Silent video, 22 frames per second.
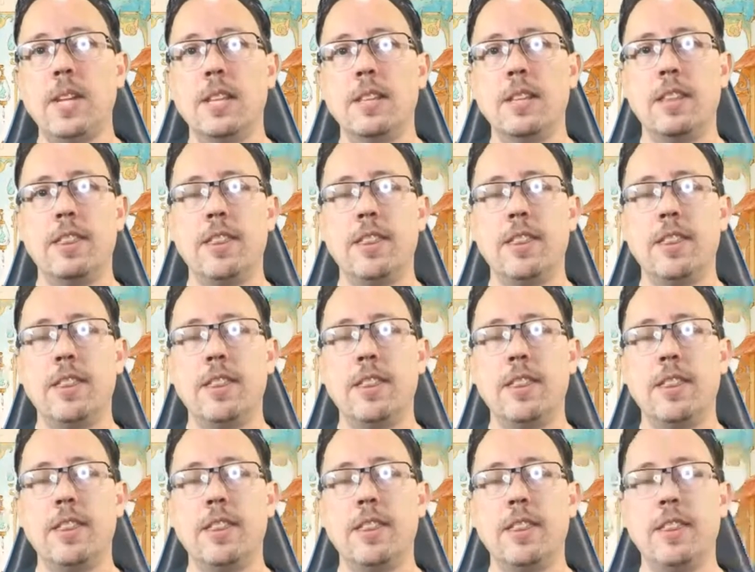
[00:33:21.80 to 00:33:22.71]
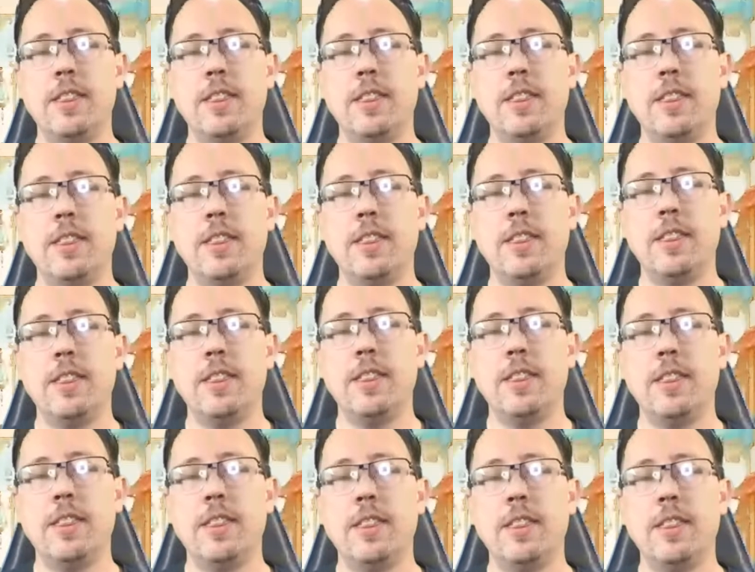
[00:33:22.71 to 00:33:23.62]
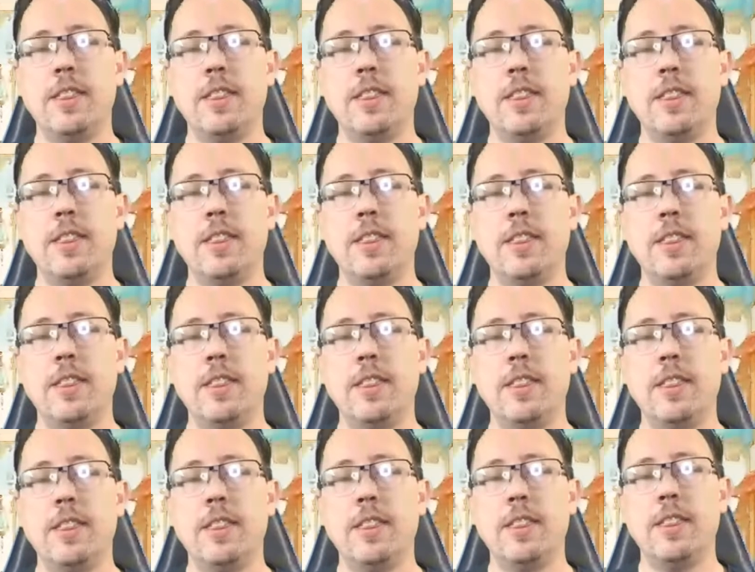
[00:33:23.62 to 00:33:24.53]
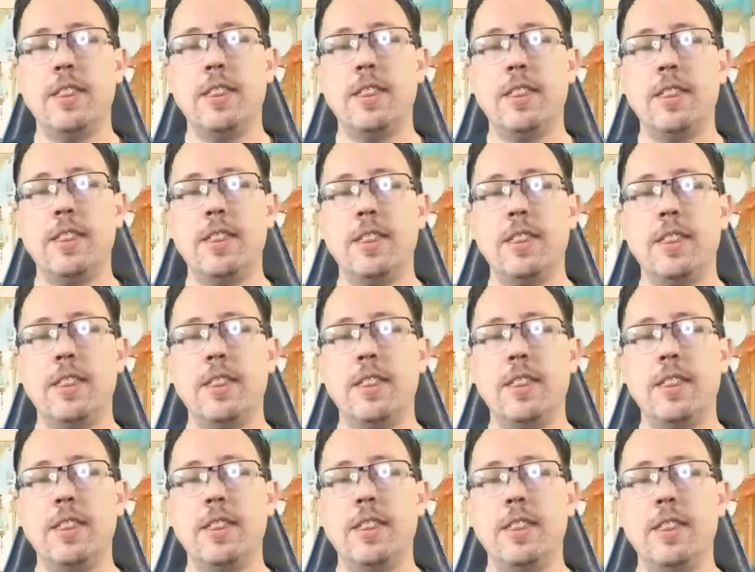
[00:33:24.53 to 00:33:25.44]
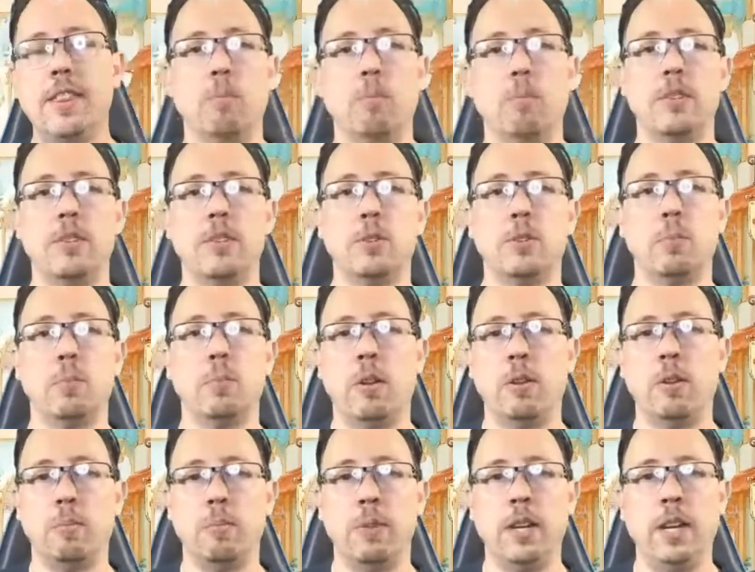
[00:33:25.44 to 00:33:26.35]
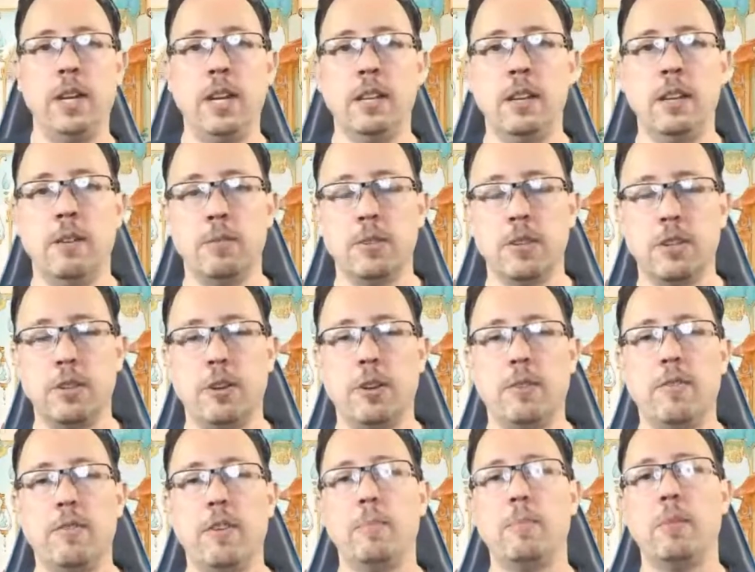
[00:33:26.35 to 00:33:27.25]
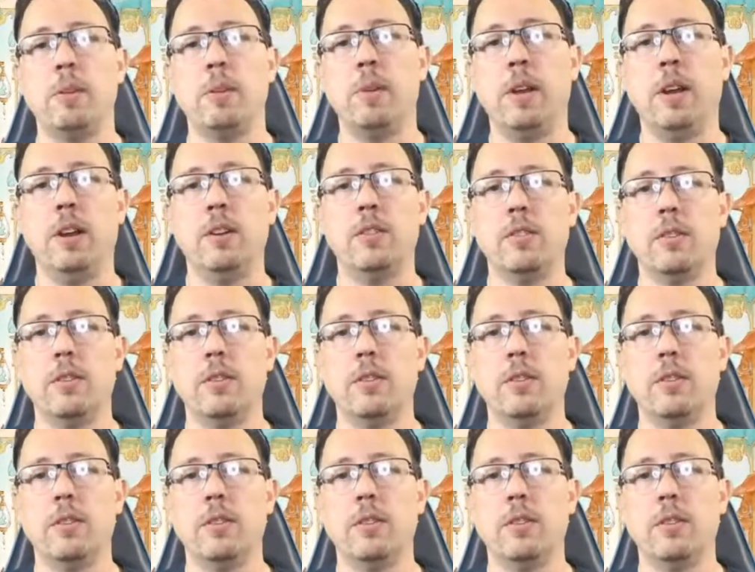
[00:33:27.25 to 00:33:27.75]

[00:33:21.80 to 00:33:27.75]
the thing, if anyone's backed Dwellings of Eldervale, the Minotaur was a smaller mini, and there was a 35 millimeter.